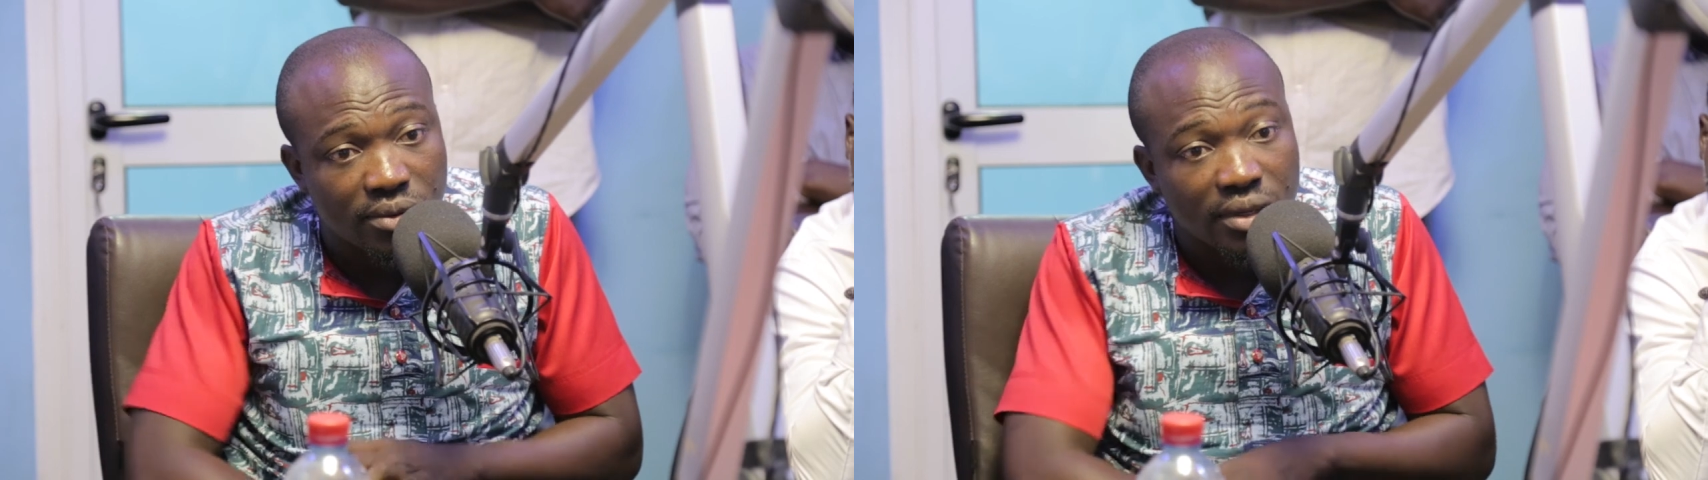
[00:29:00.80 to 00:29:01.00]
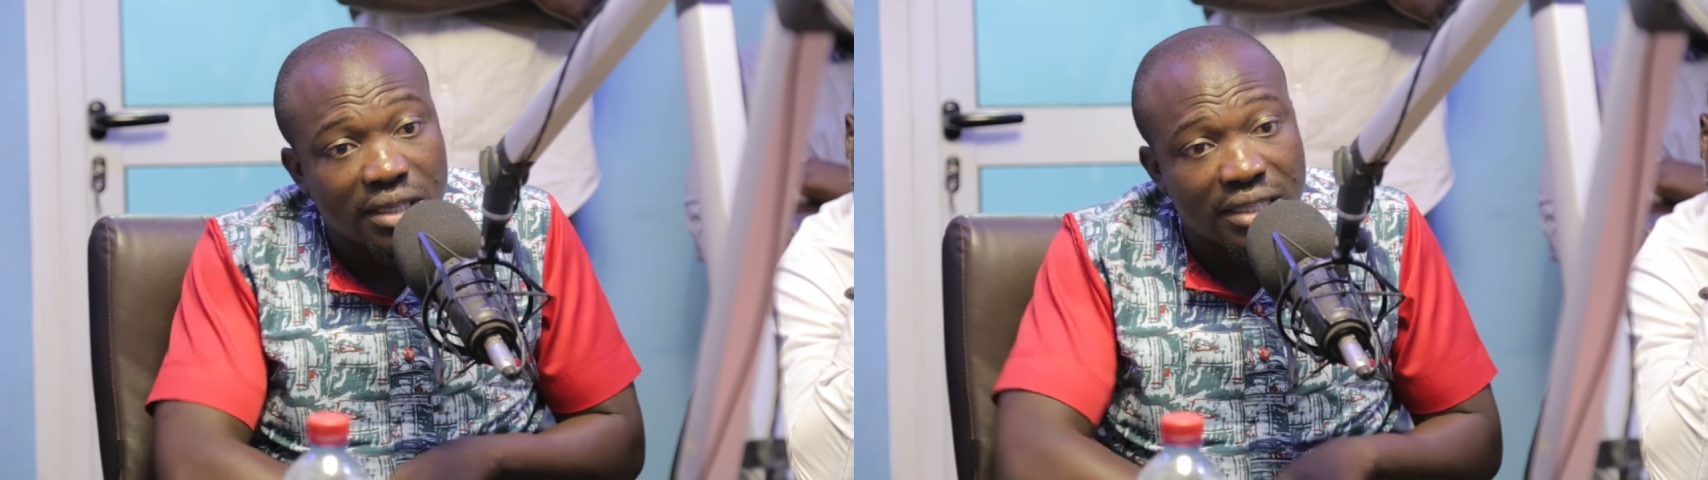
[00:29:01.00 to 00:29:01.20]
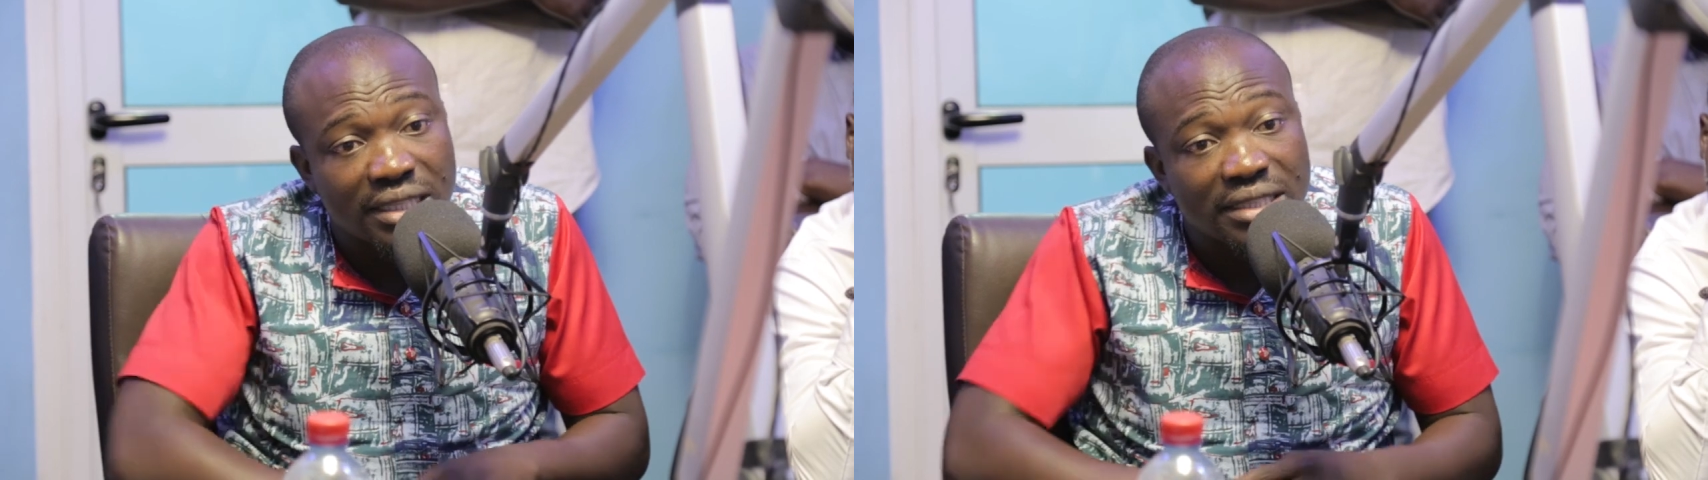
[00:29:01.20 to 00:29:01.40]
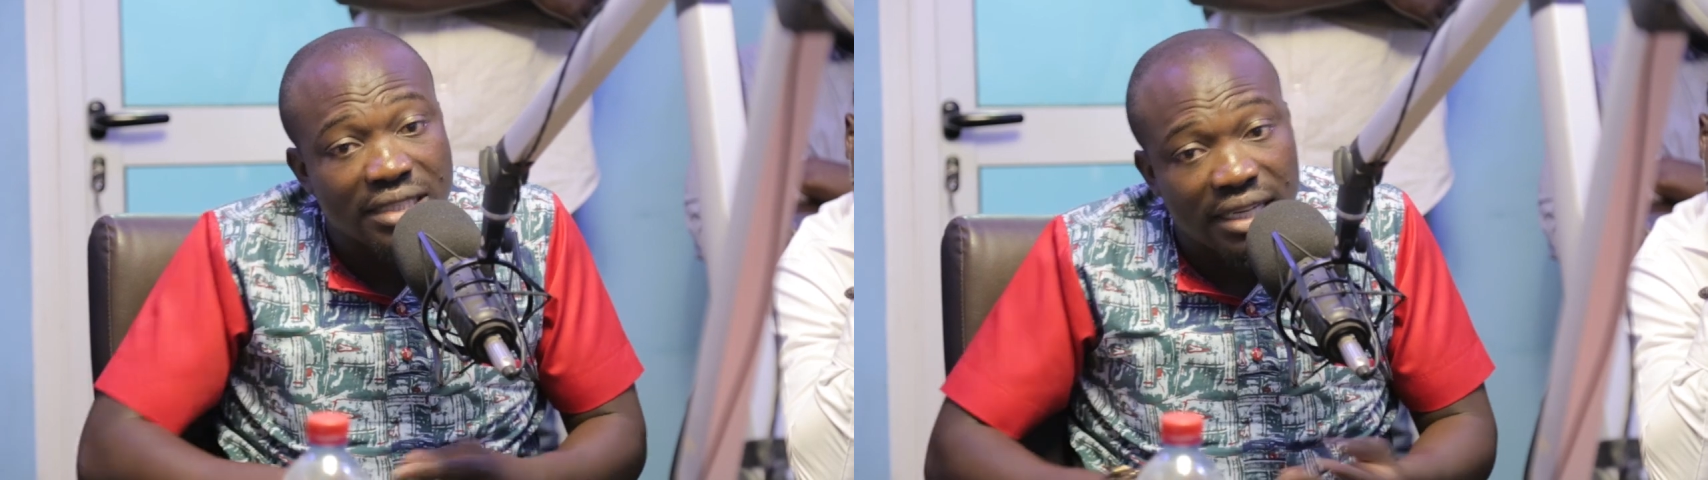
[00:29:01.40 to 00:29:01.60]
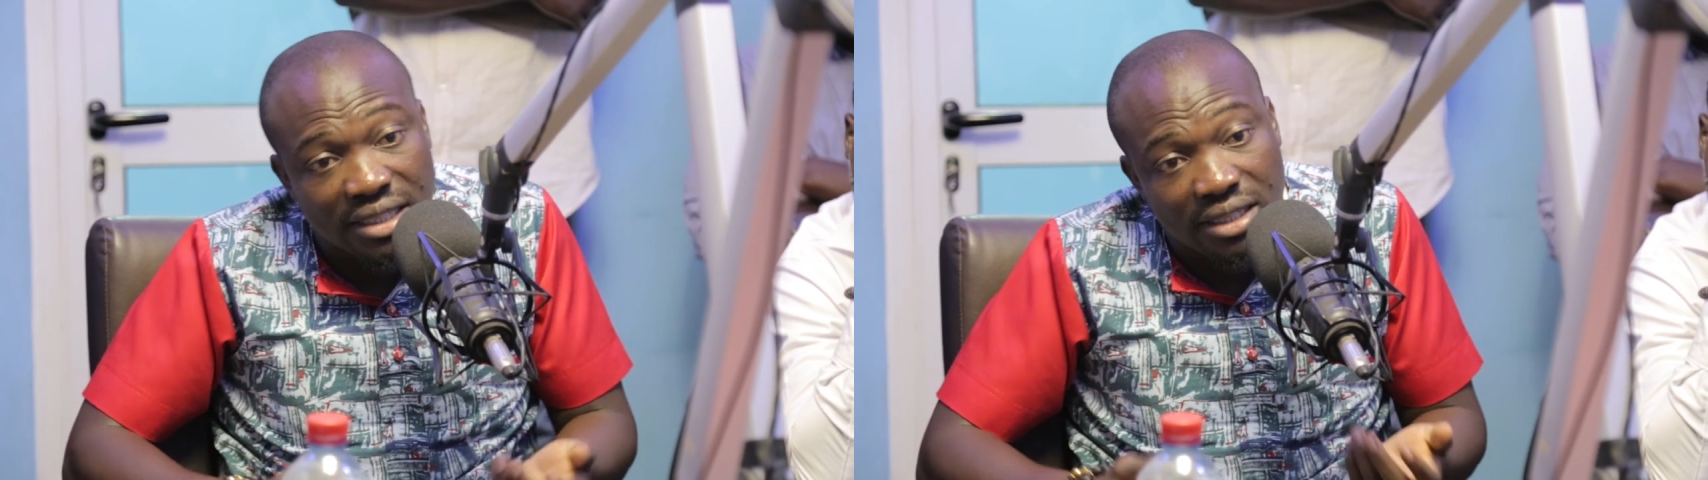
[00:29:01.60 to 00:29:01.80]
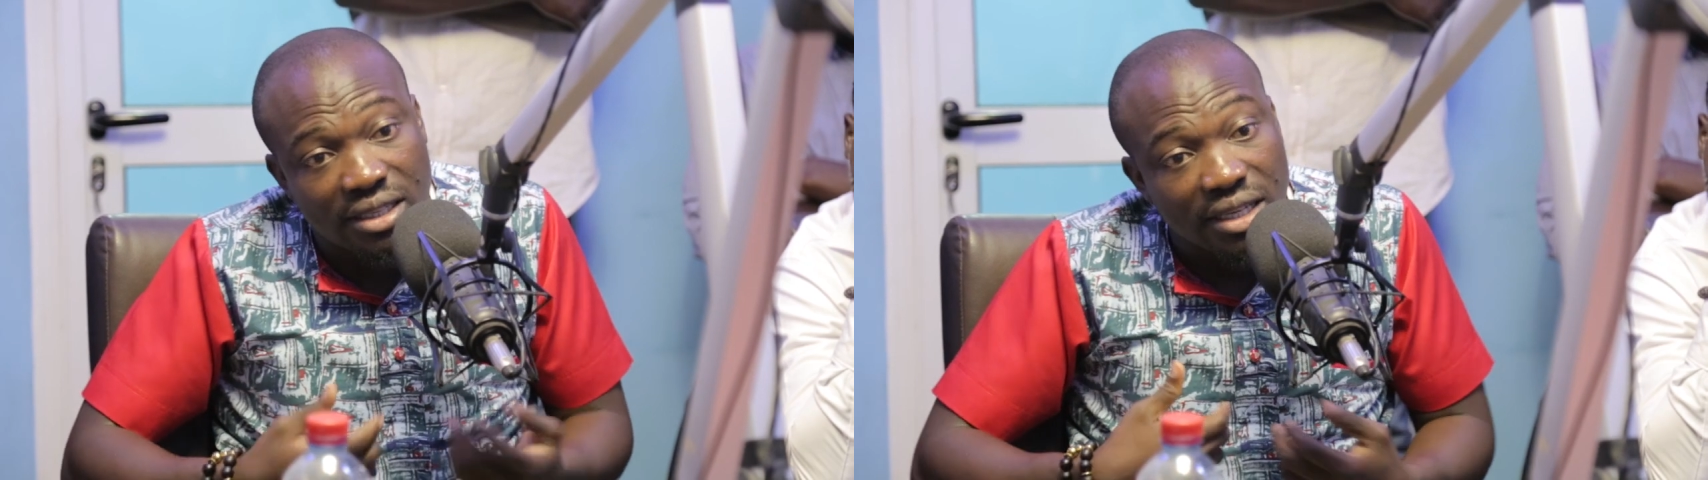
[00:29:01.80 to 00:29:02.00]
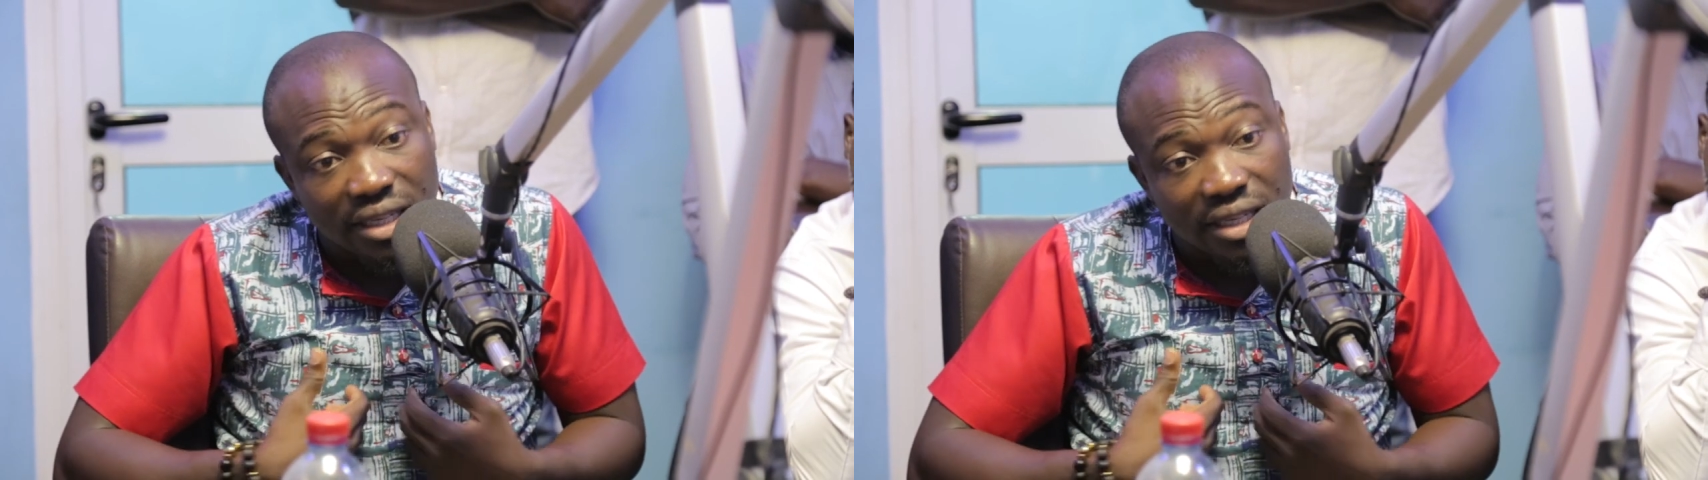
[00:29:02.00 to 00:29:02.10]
to go to school. things that he